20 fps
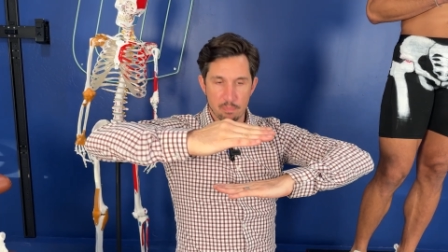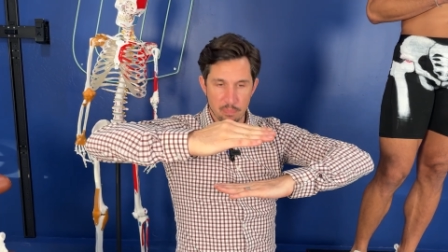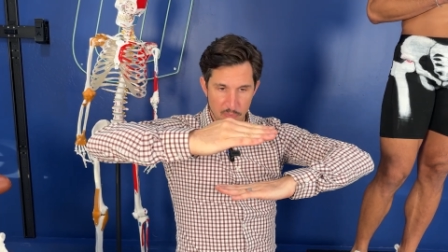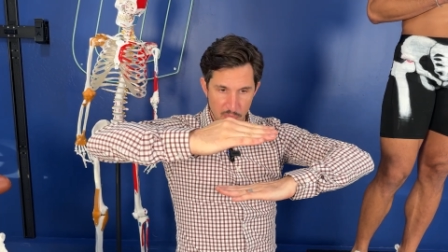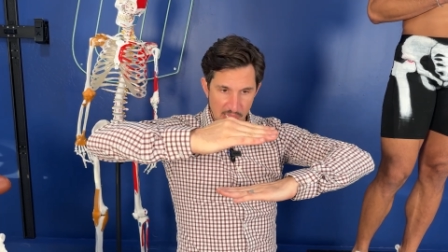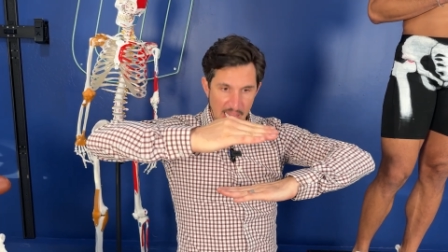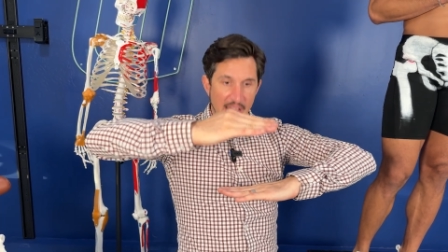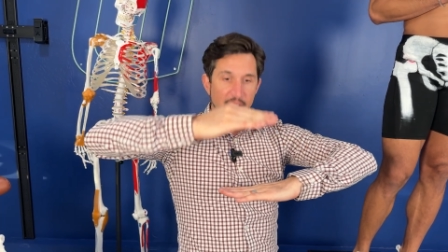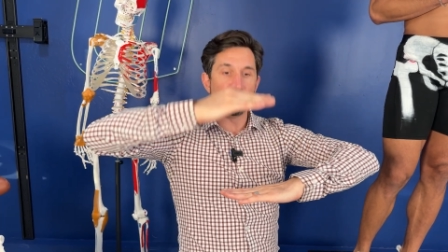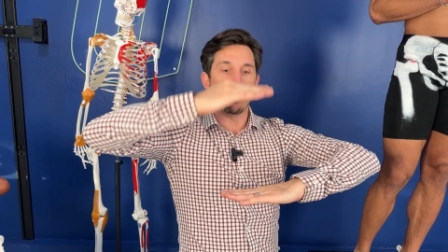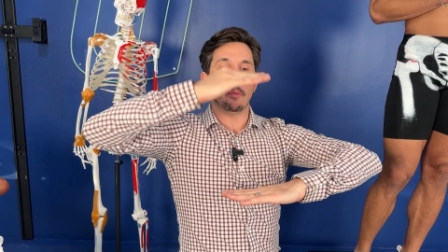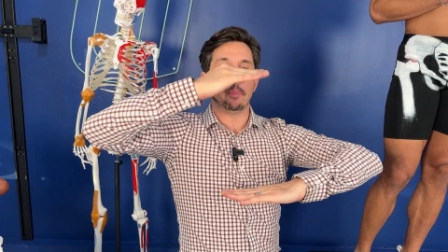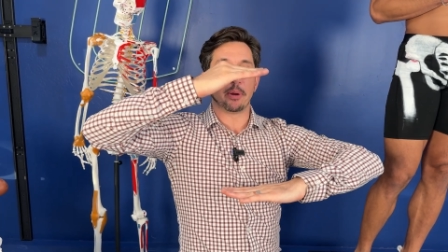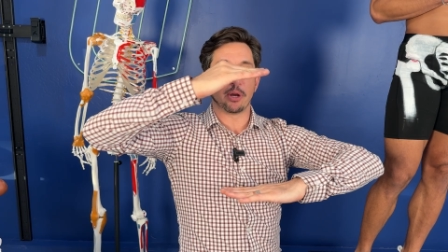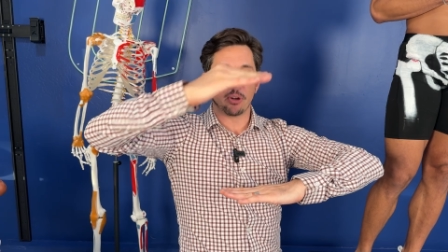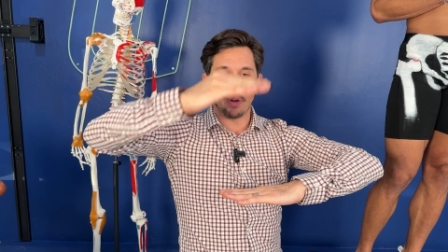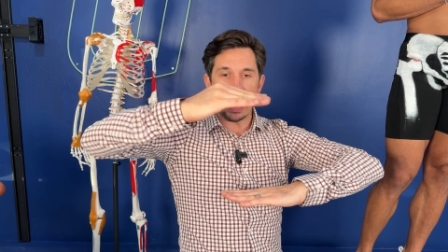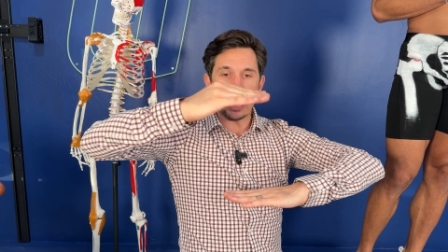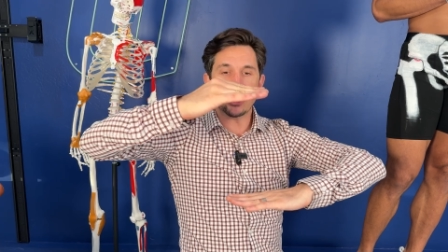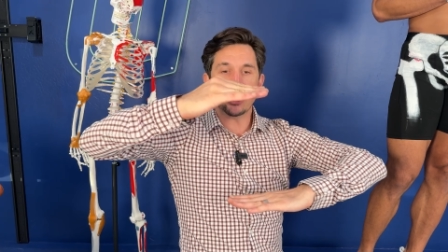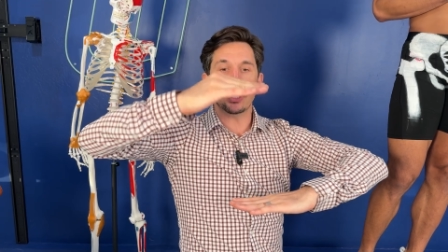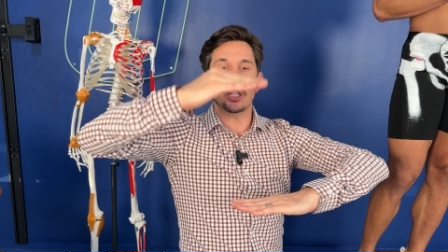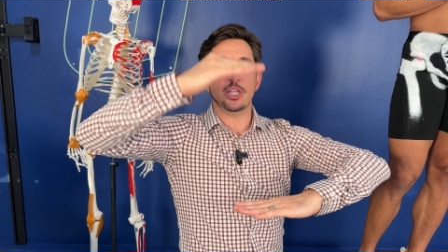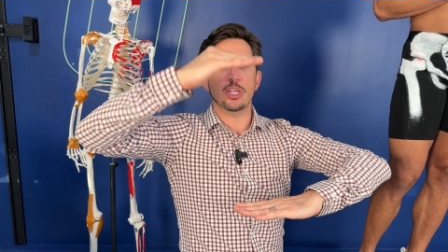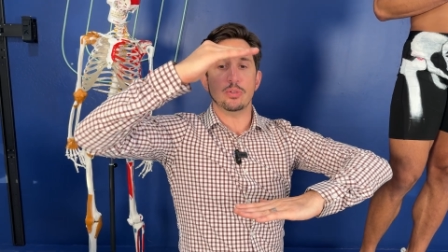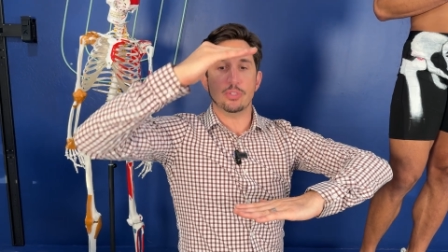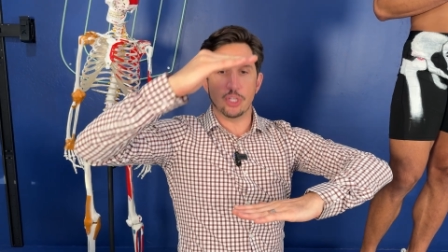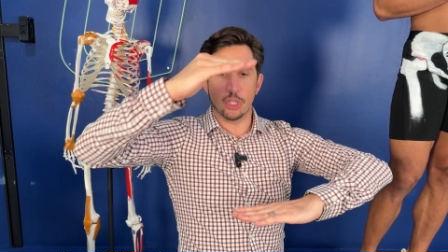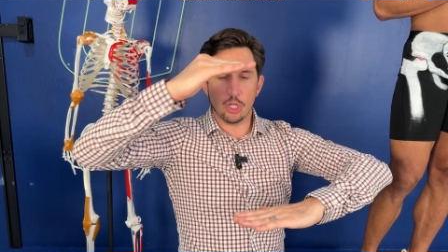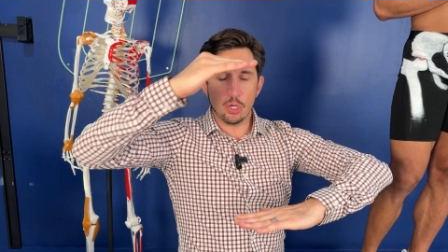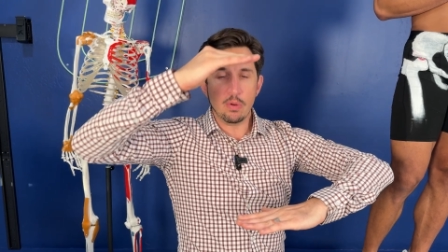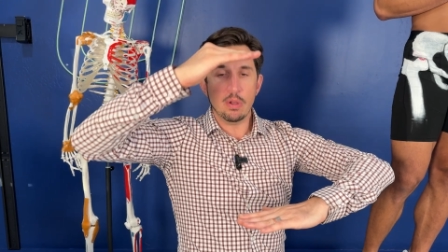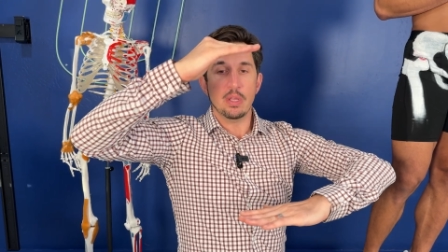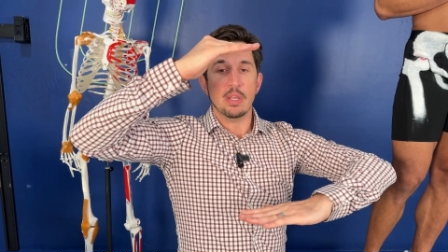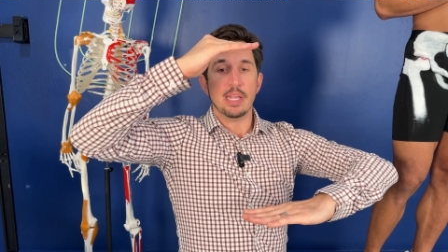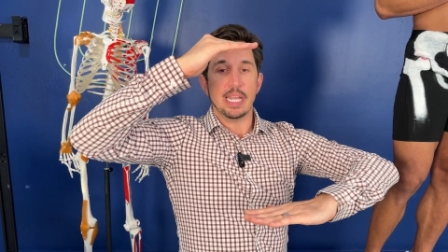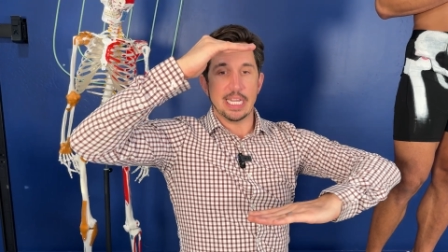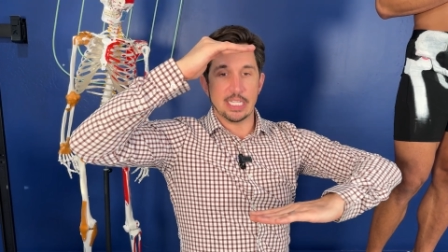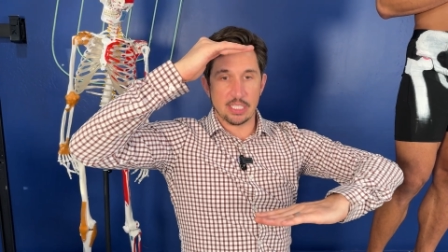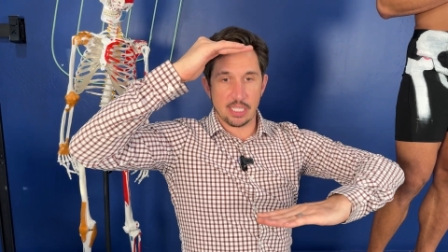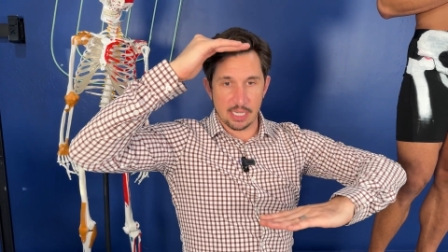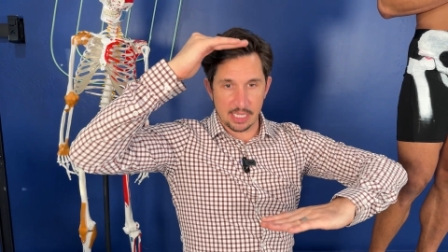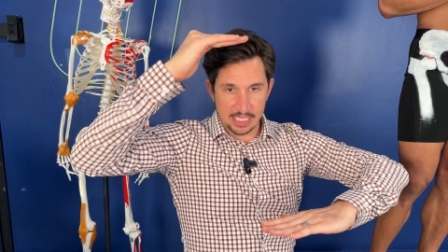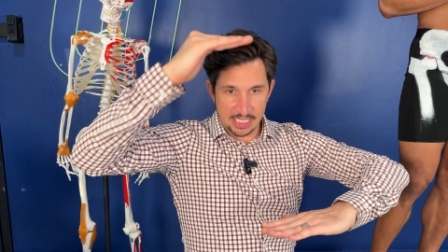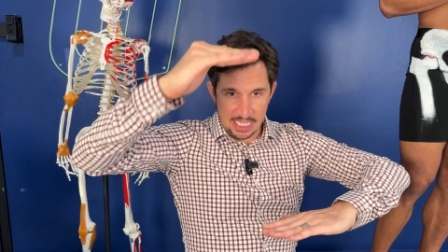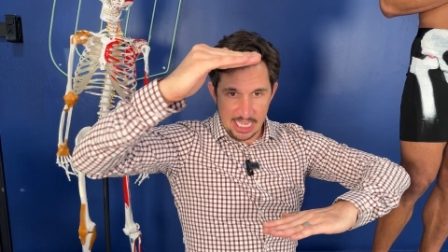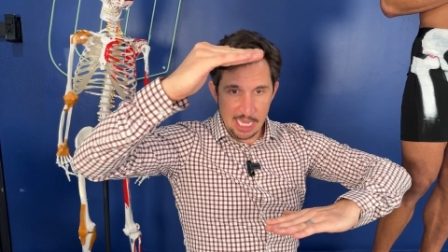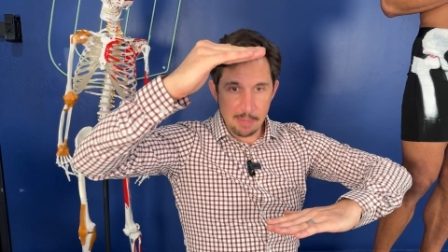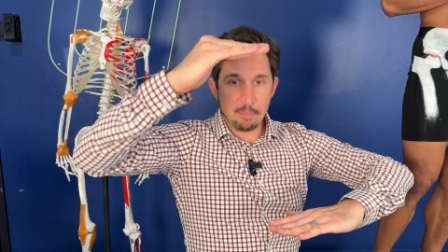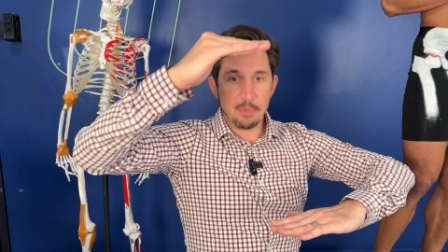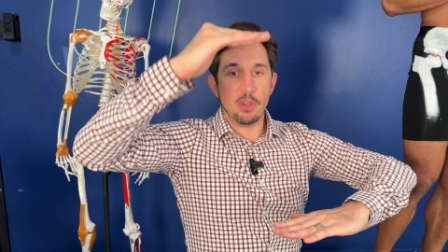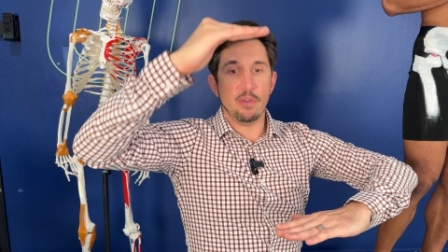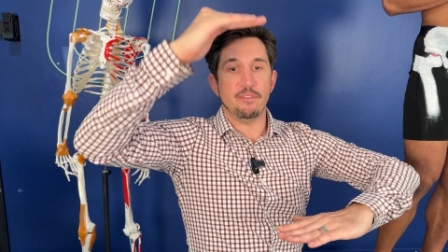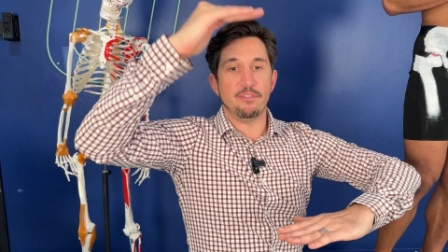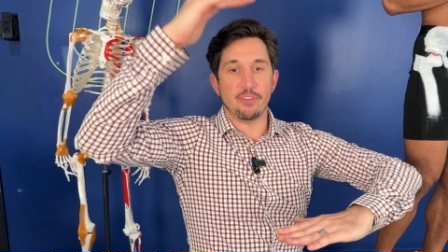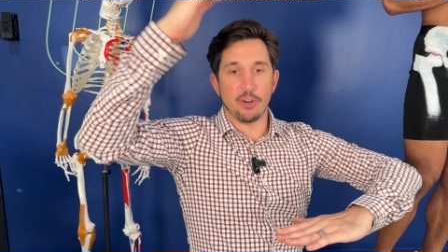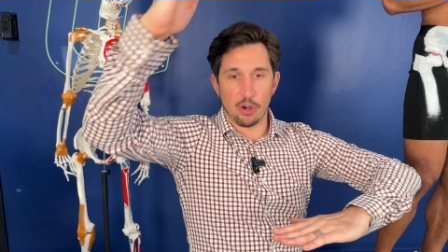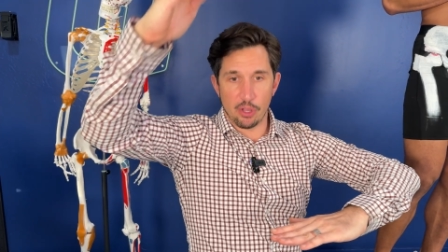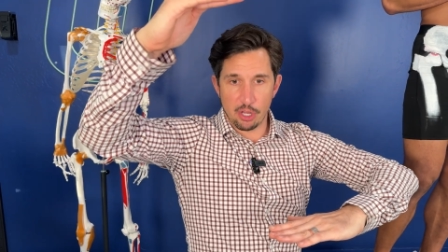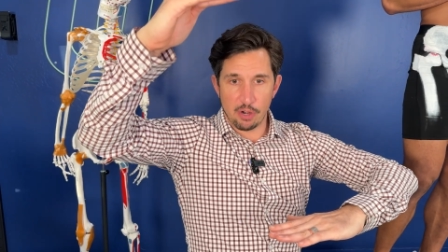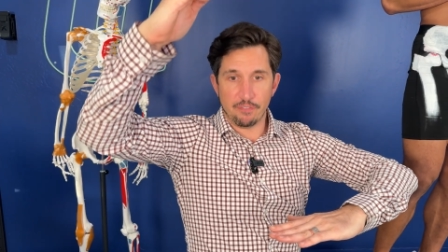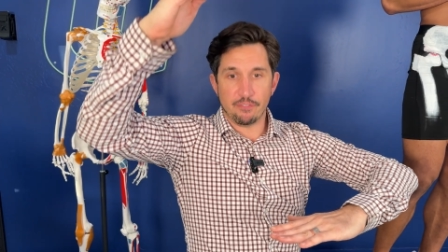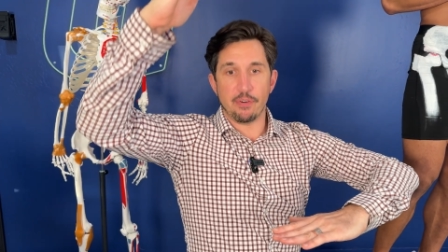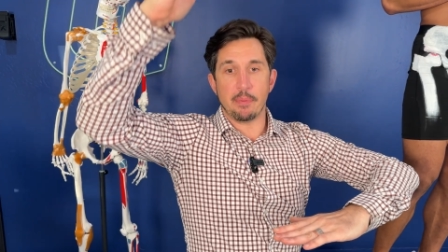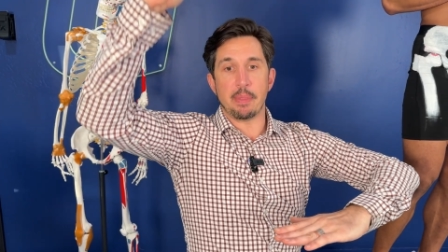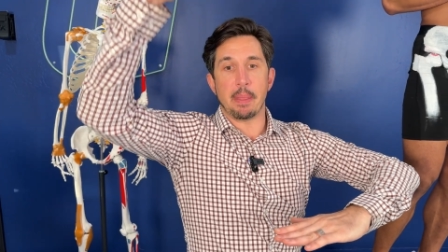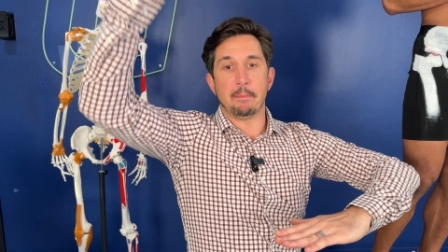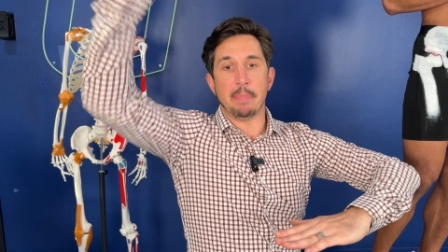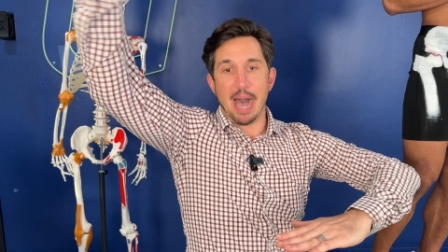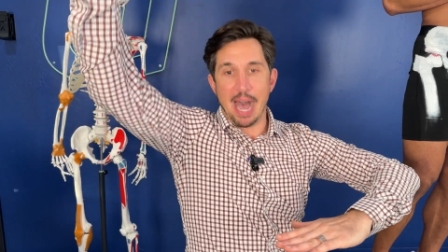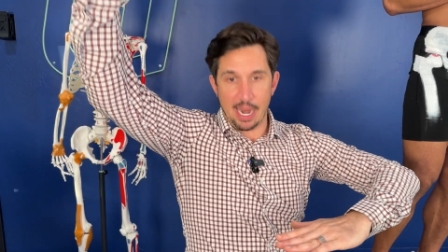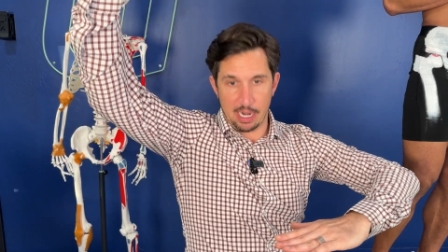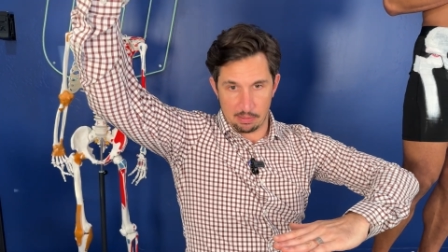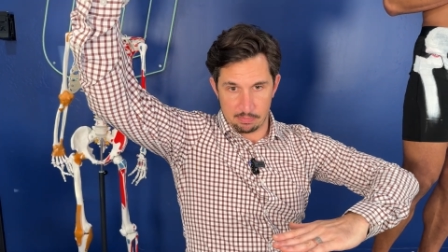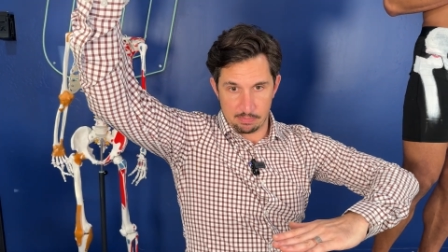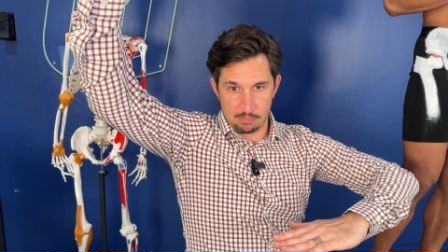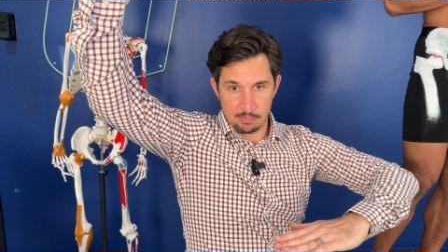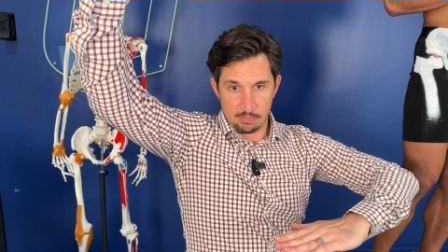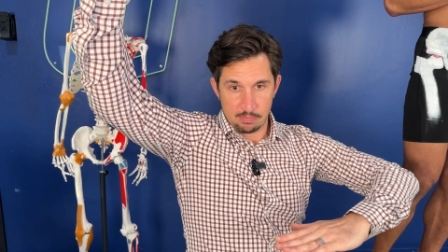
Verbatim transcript: level of progression that you do is gonna keep you further from the bottom.